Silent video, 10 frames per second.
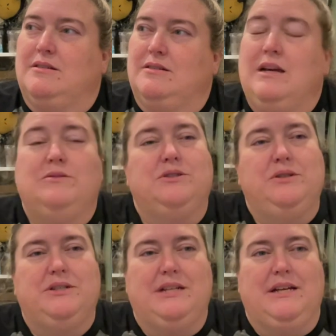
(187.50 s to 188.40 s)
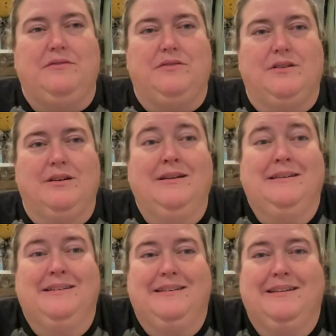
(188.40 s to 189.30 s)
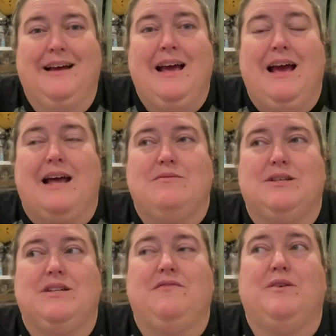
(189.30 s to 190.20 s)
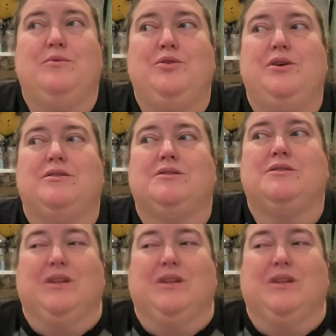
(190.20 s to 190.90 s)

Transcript: Yeah, it was New Year's Eve. And I was gonna film New Year's.